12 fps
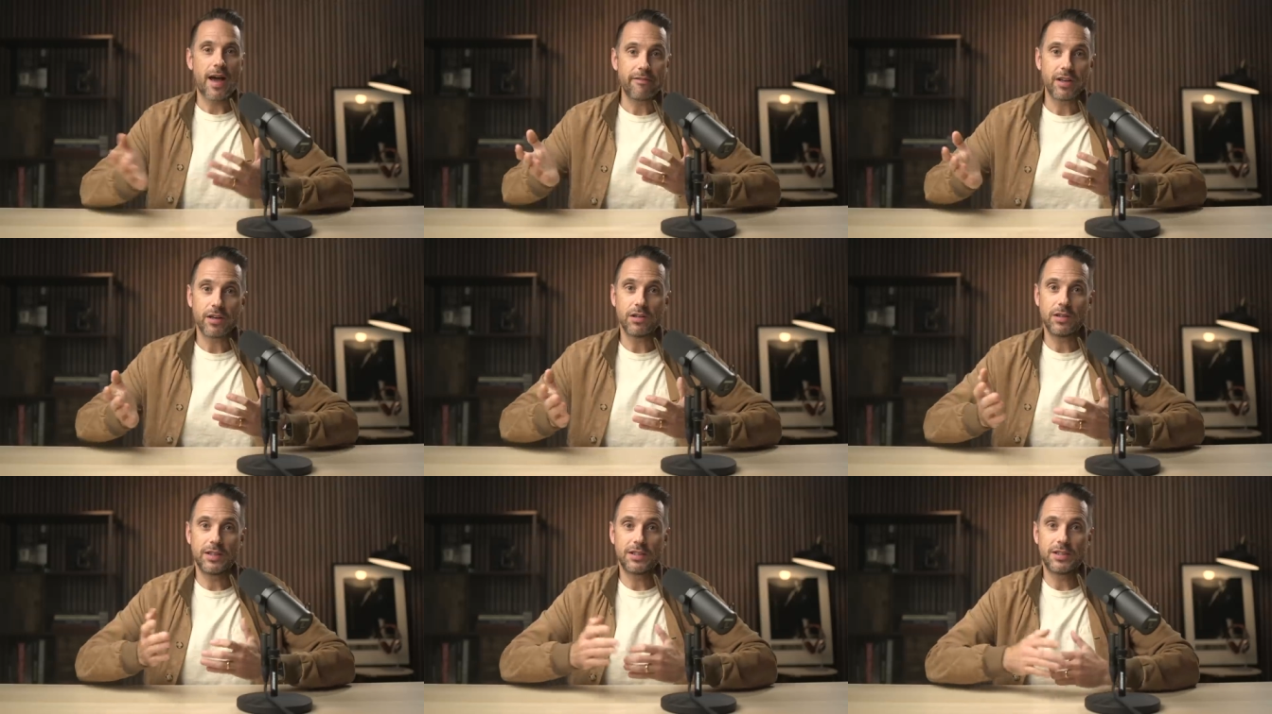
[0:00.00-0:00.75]
Having a
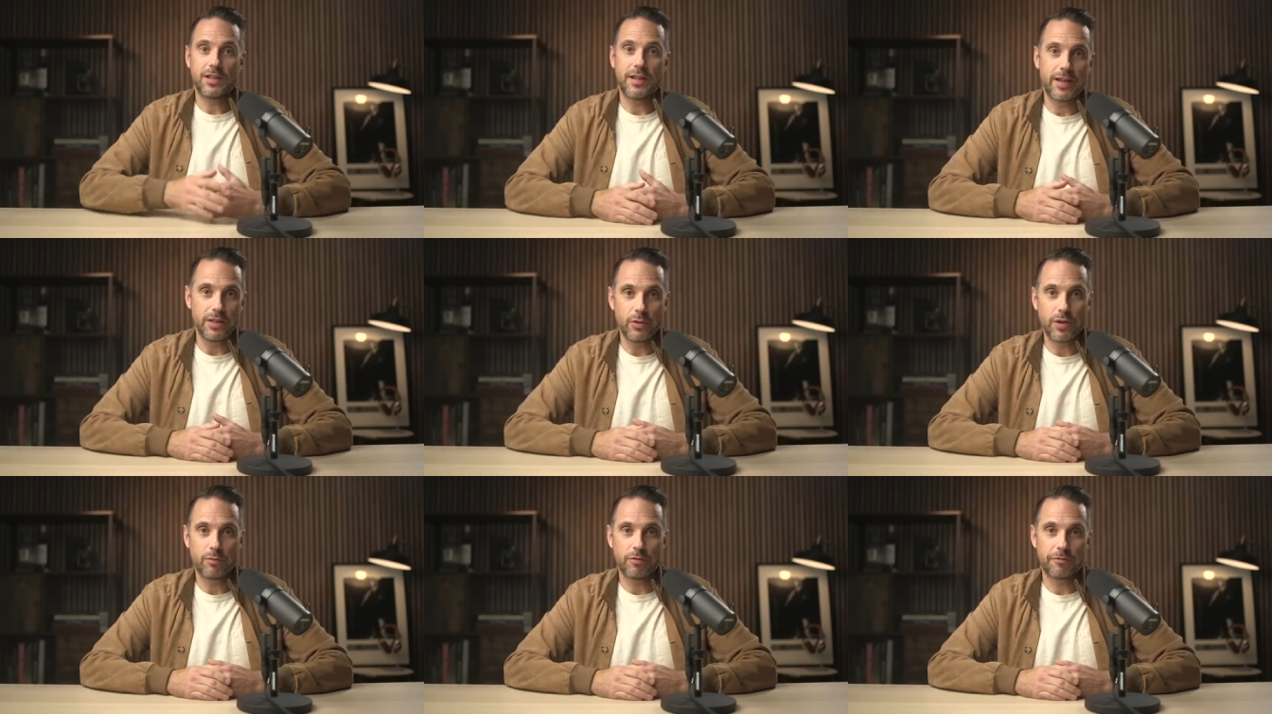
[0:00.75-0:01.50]
list that you
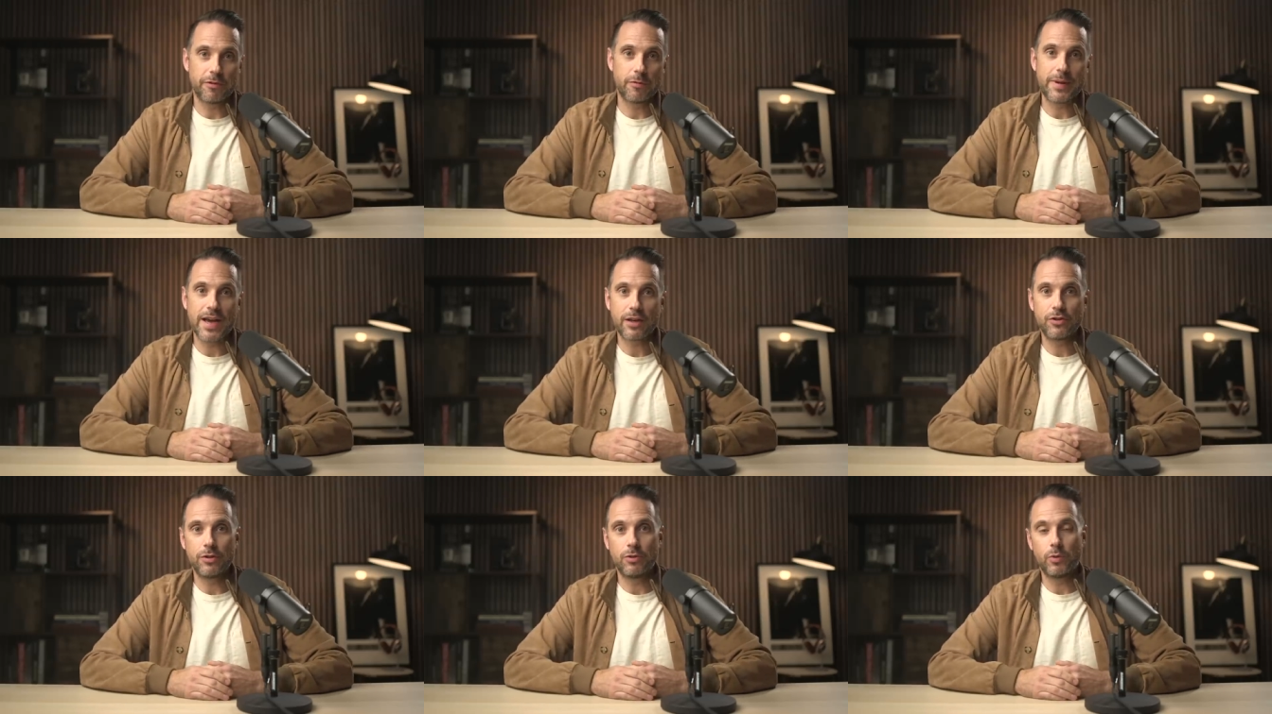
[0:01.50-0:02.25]
can refer back
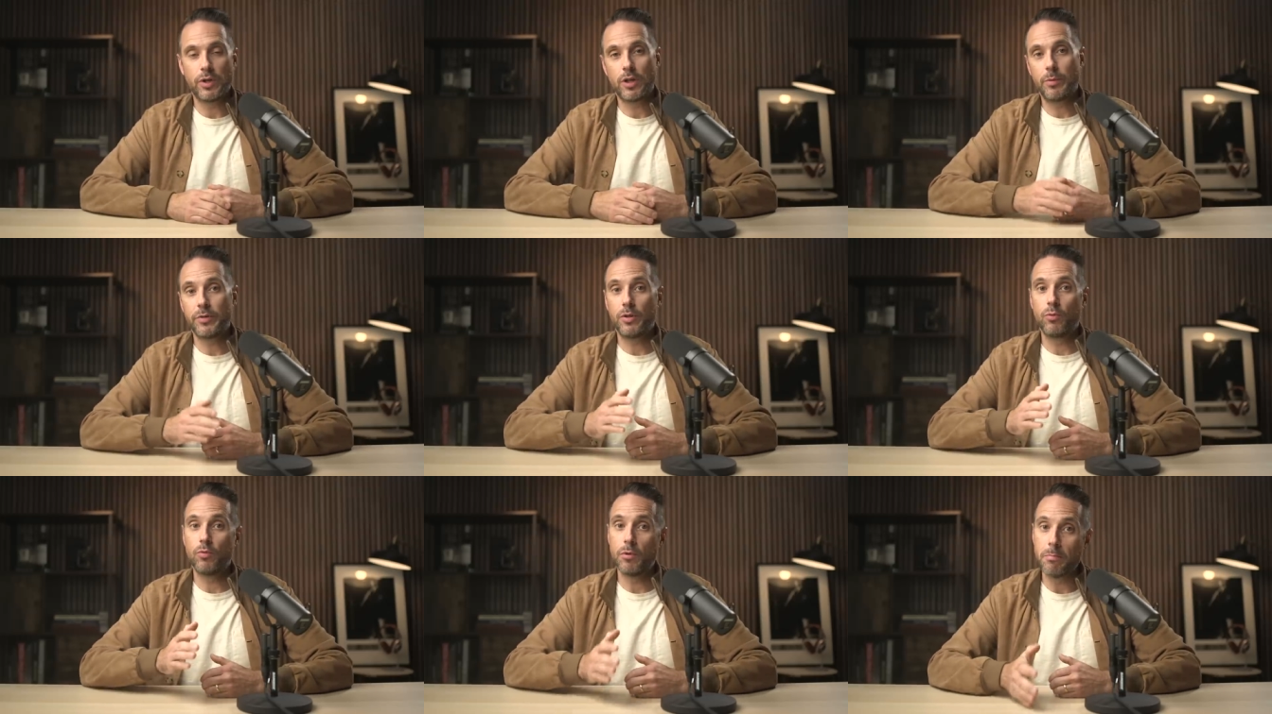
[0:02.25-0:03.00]
to will help
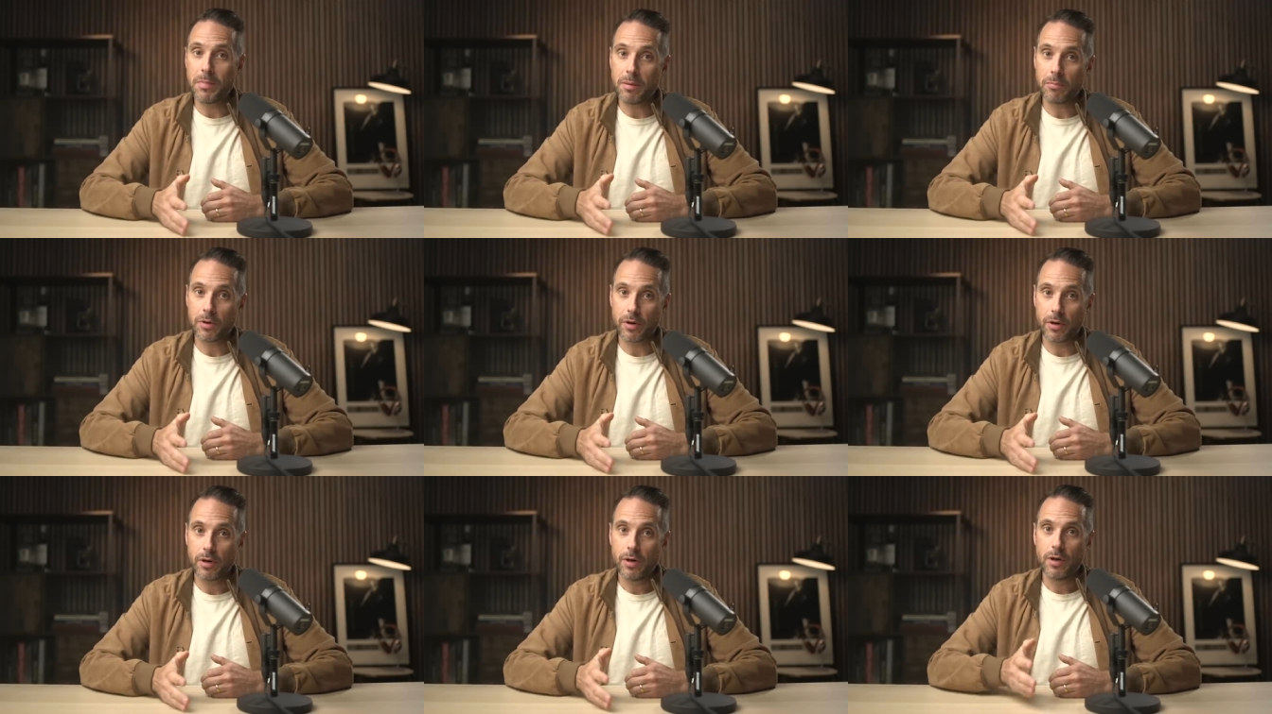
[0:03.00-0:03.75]
you
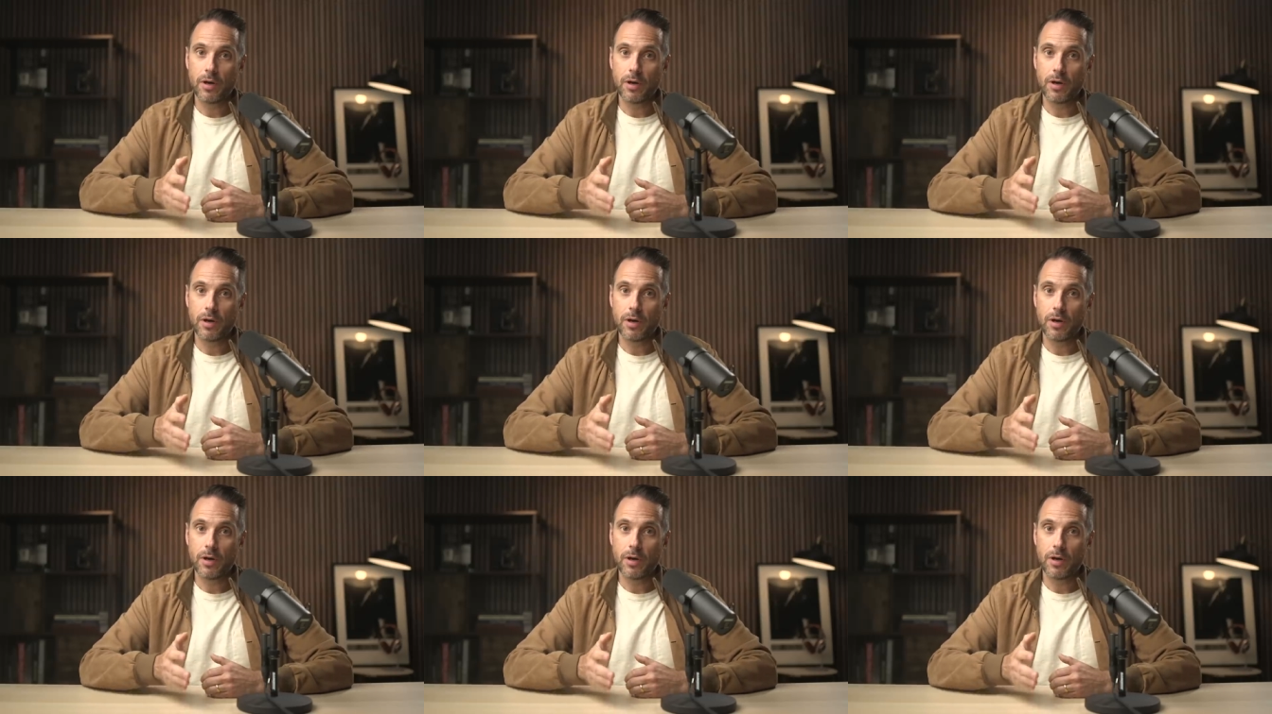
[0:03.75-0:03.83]
remember